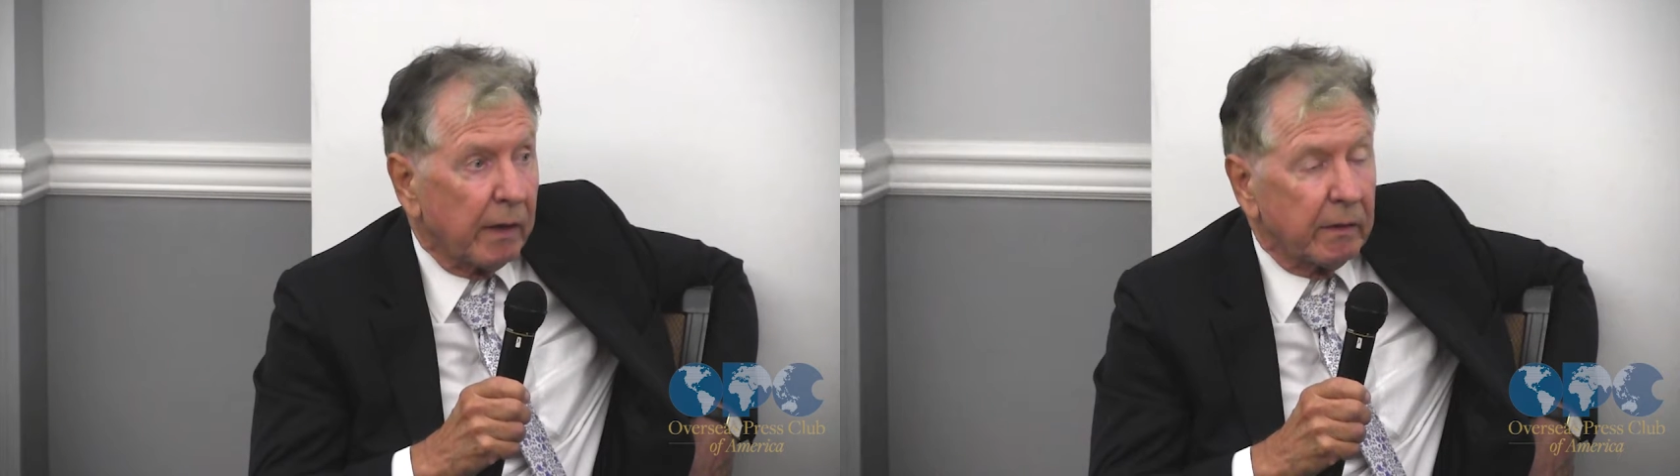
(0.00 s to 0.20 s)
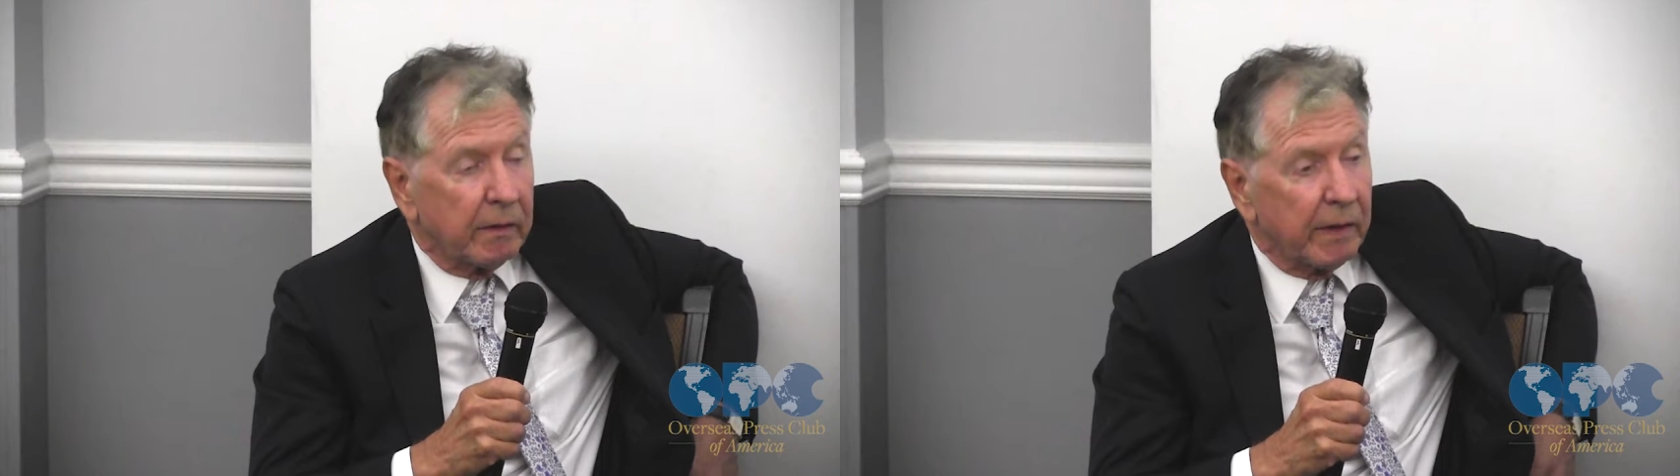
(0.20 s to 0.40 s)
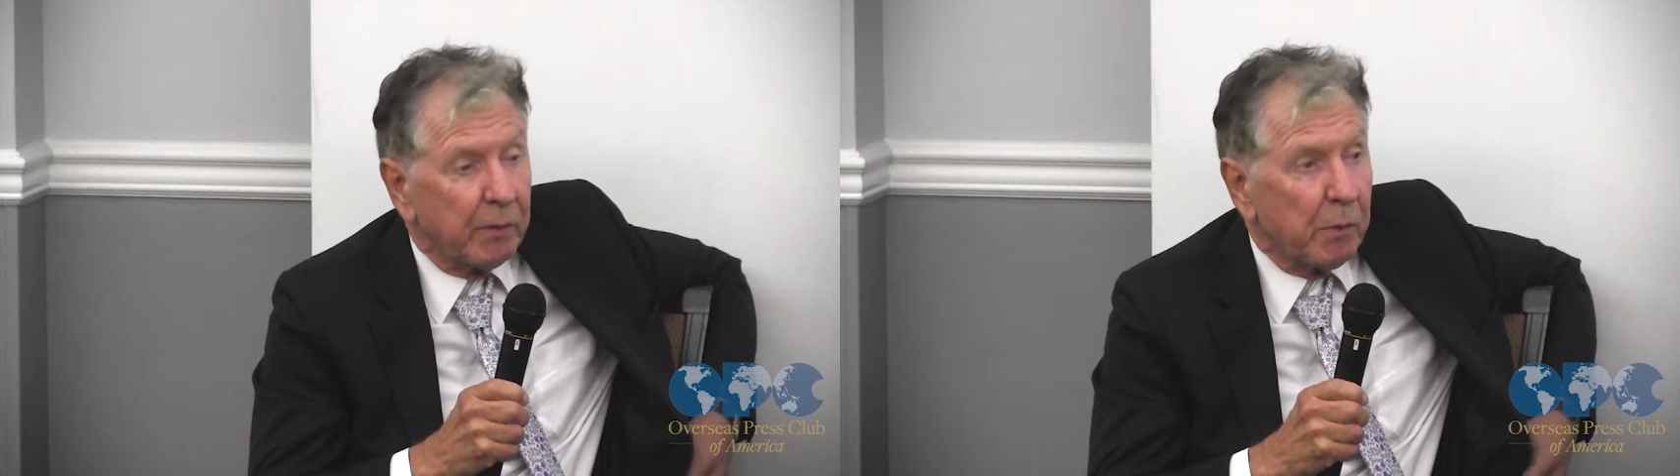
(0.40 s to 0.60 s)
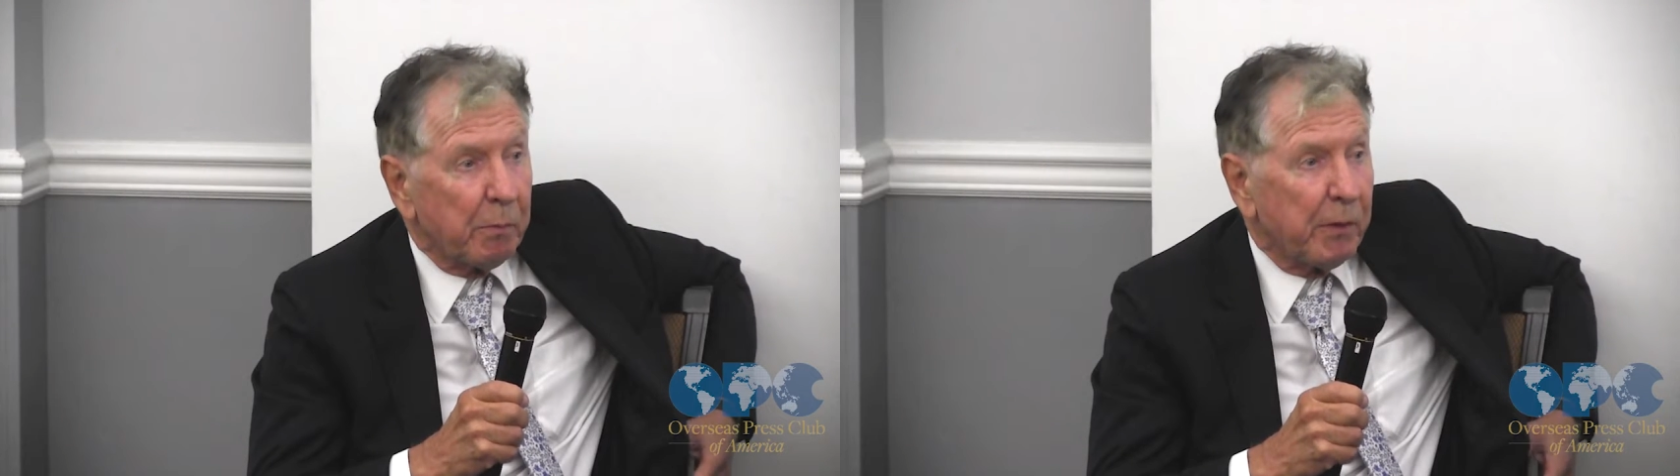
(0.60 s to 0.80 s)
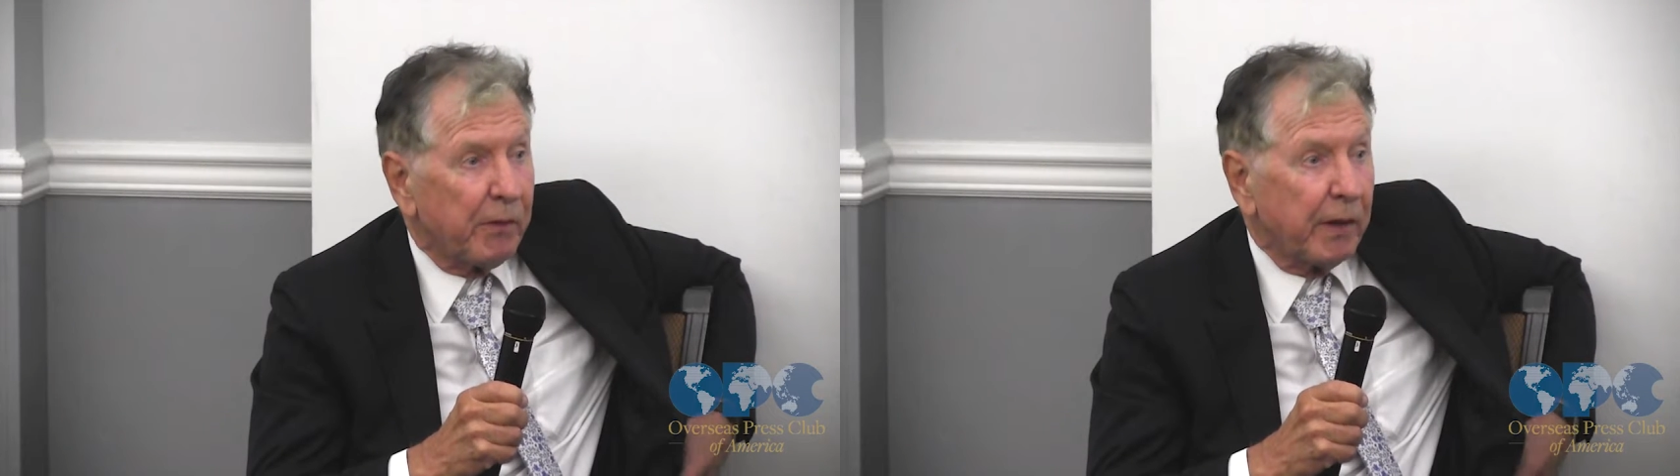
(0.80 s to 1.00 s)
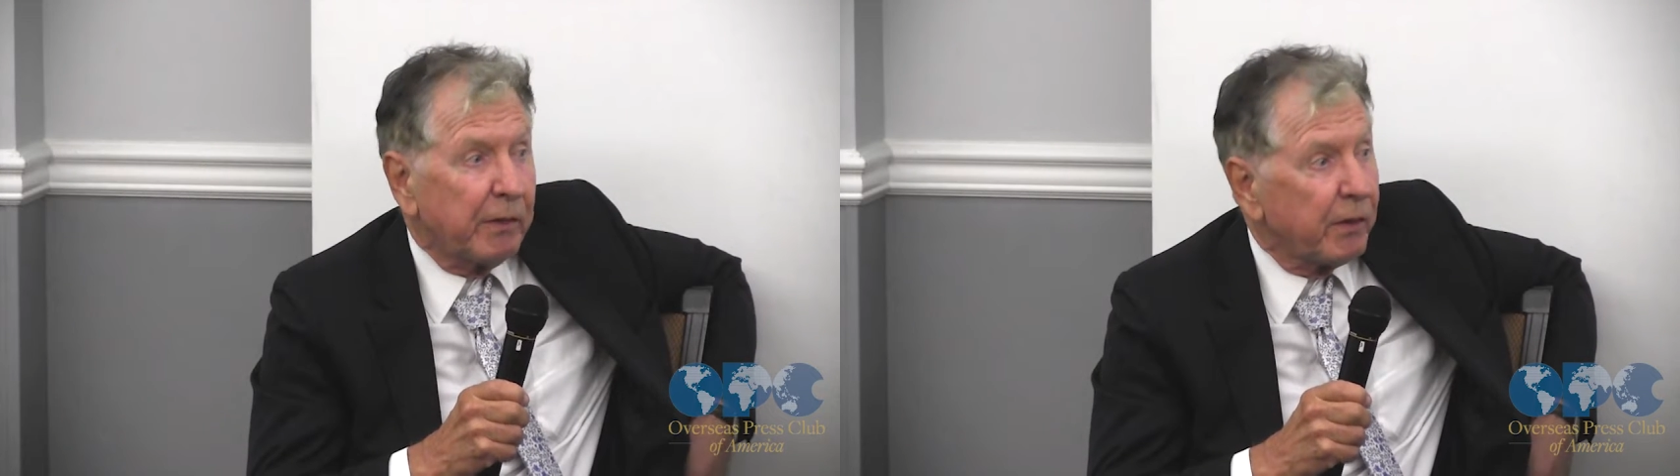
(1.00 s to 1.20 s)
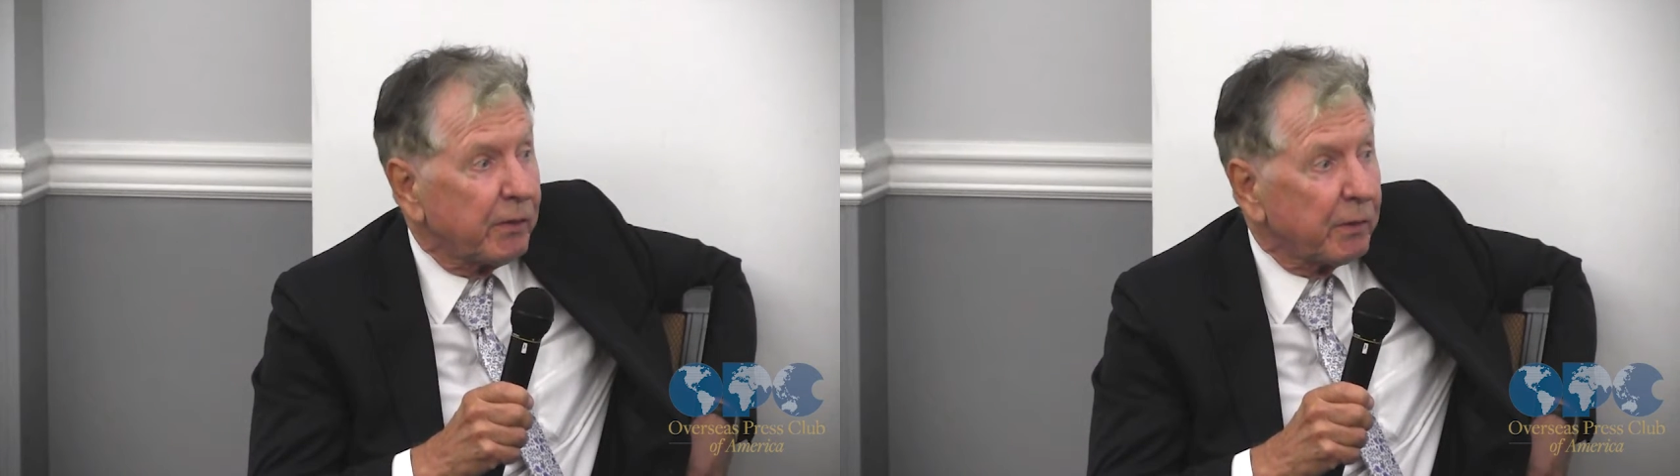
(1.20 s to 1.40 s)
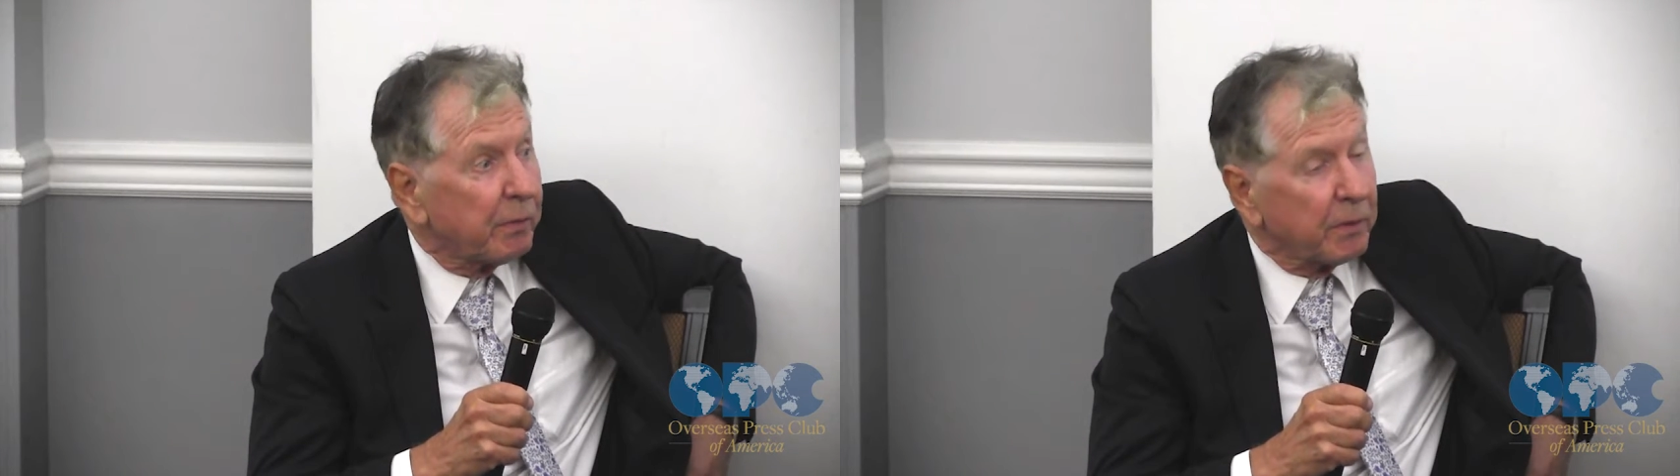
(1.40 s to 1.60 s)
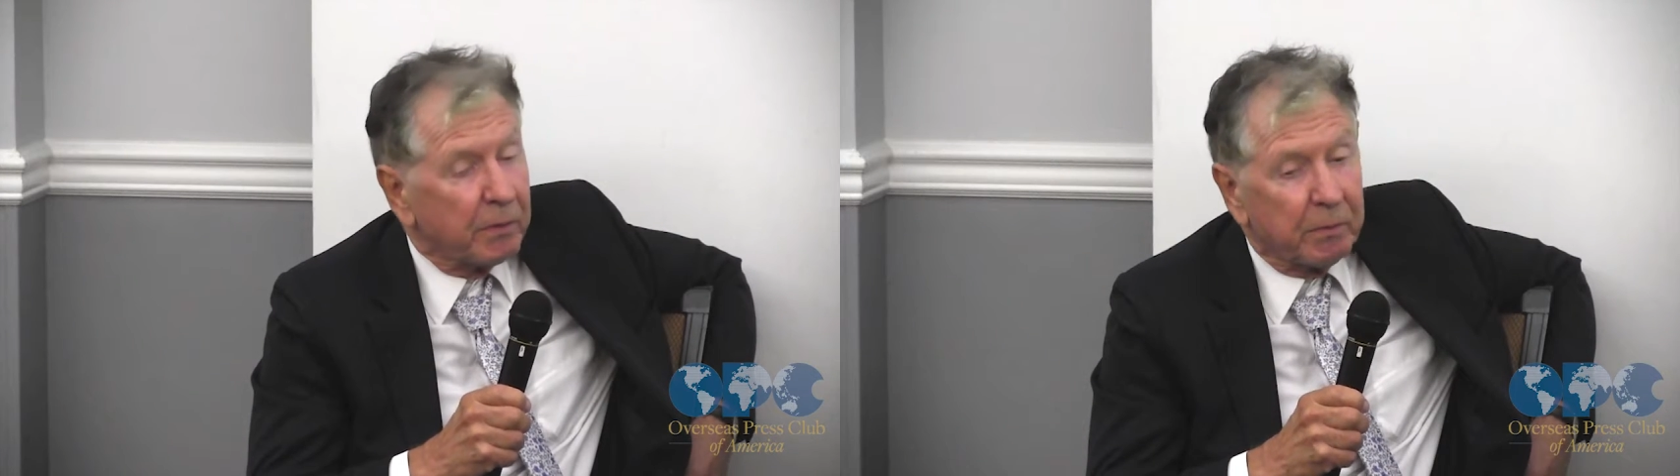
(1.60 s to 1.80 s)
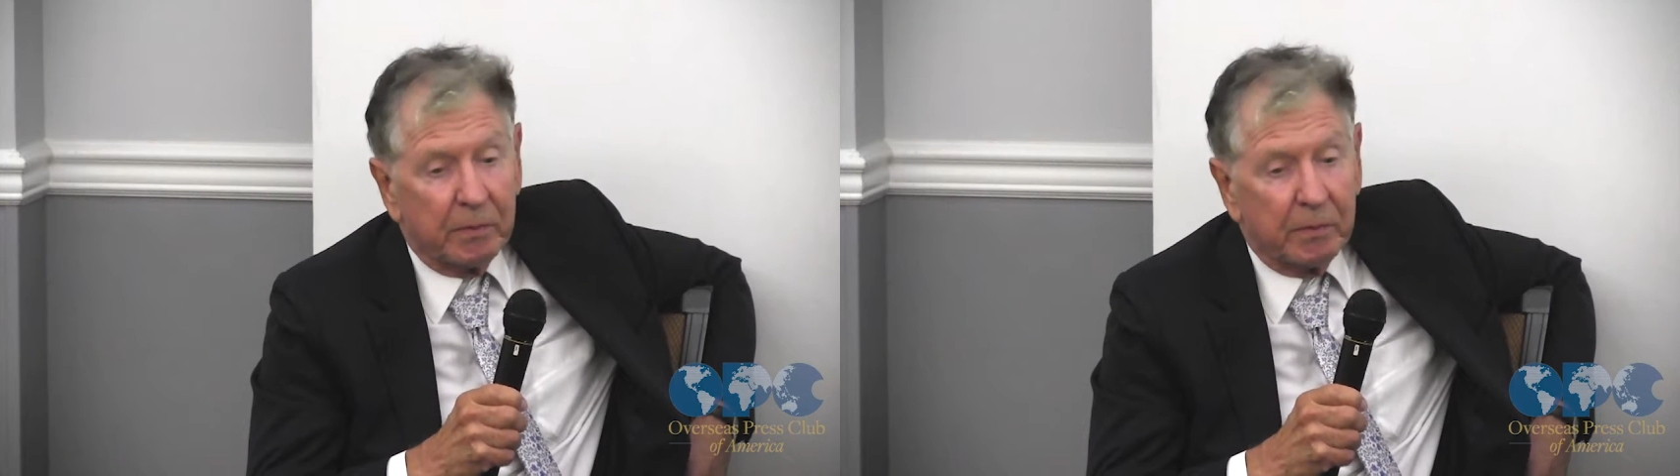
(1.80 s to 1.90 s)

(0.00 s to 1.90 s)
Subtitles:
I don't know what percentage of